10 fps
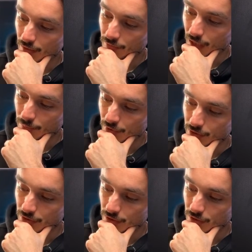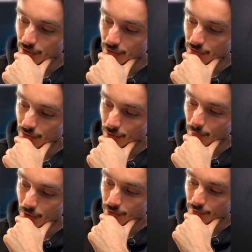rad brush has just done so
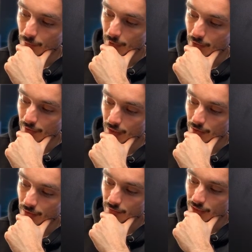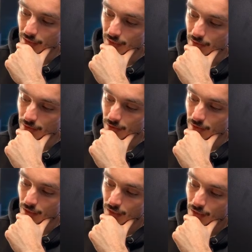much for me over here. I don't really need to.
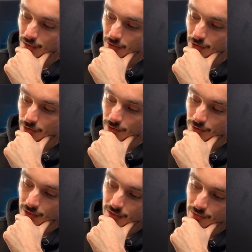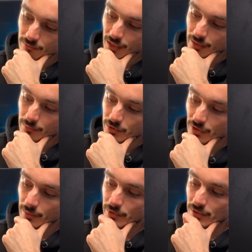Like I could do these little random
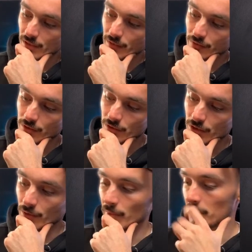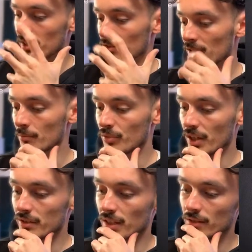scrapes and stuff just to show maybe the odd little
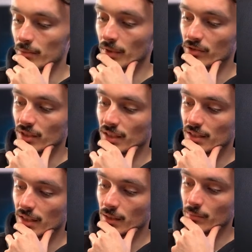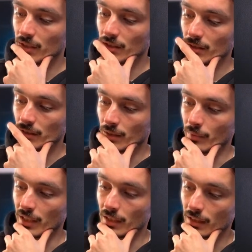branch getting some extra detail, but I don't think
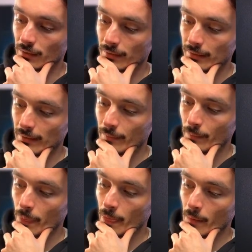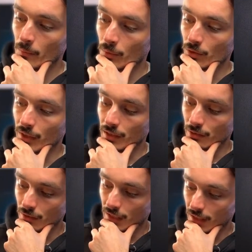we need it. We'll create a
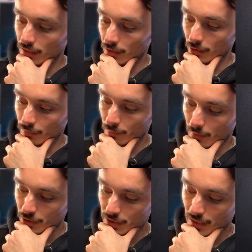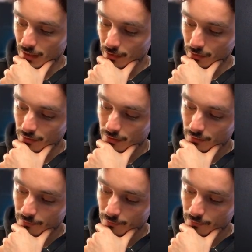new layer and go for my shadows